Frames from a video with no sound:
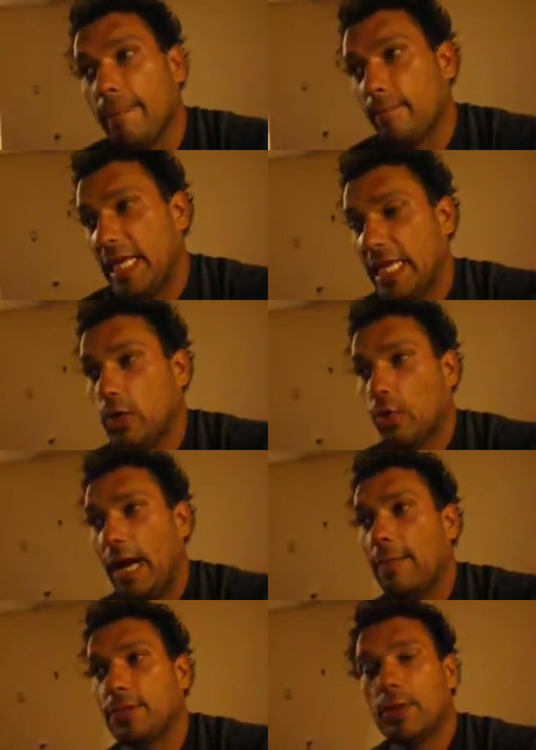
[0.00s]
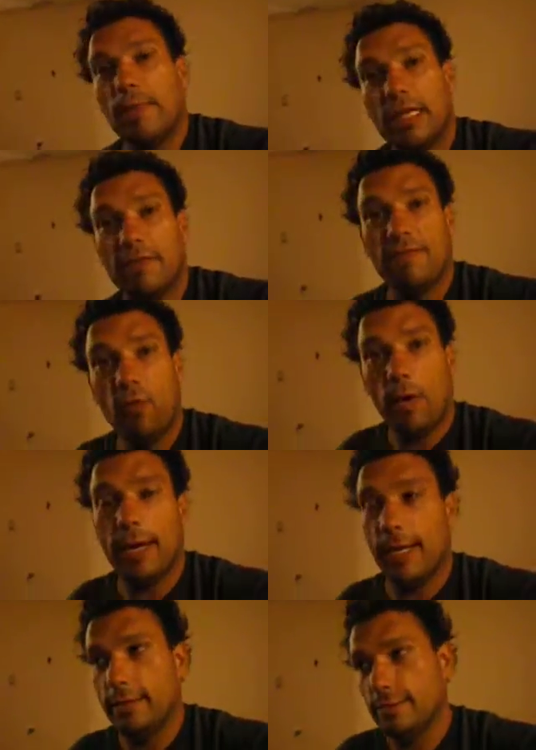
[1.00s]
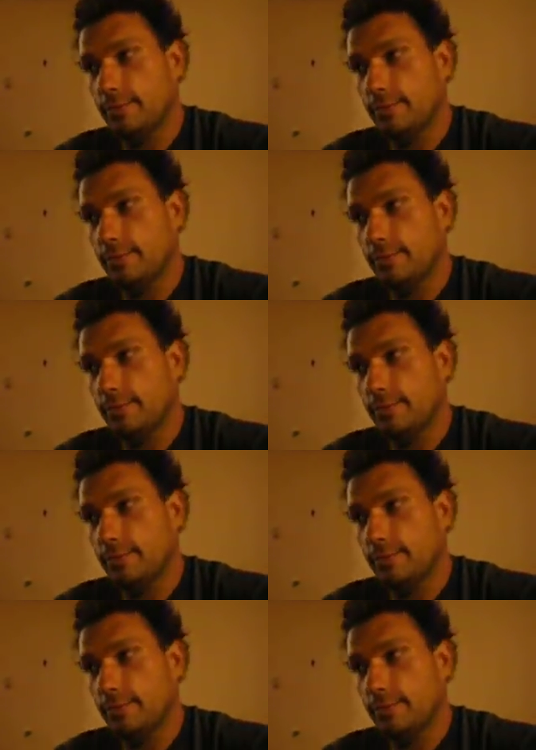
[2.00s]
he grabs her by the forehead,